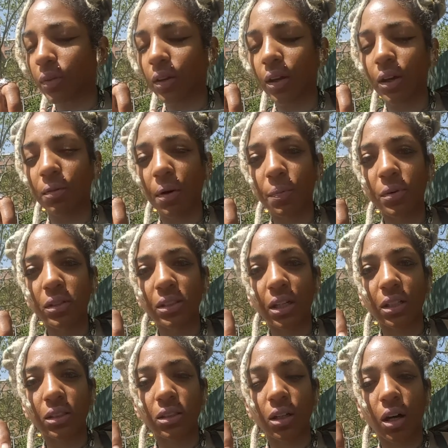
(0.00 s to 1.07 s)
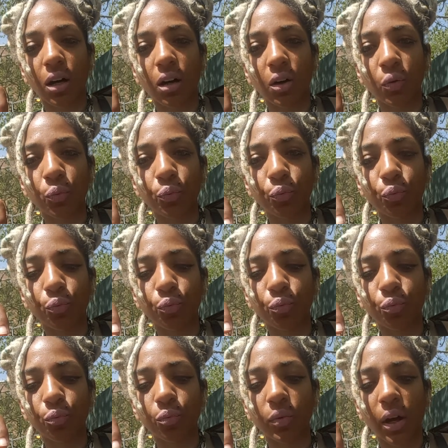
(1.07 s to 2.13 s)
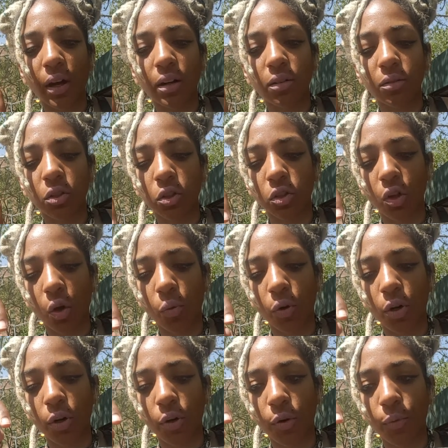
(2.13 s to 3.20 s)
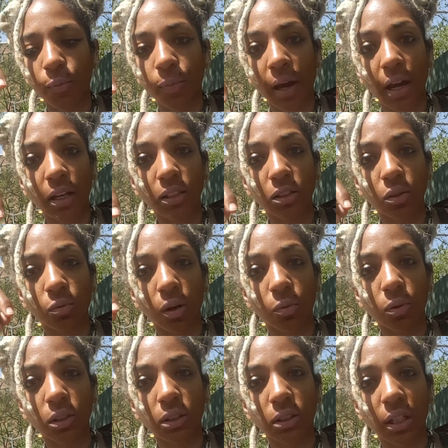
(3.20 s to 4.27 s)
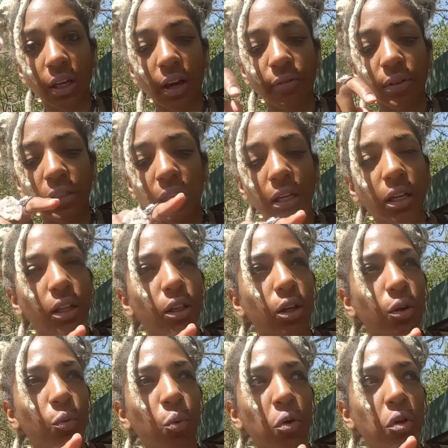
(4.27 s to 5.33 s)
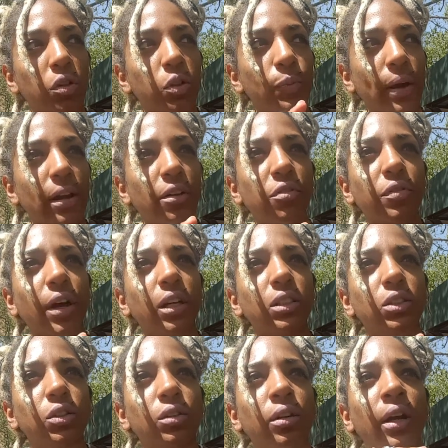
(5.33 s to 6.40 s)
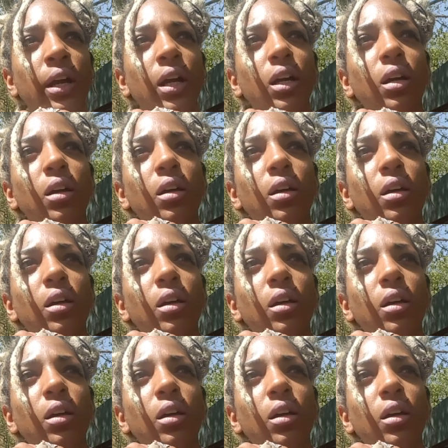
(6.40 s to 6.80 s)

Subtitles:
It represents kind of a slower pace, and when we'll see everything in the world manifest, right?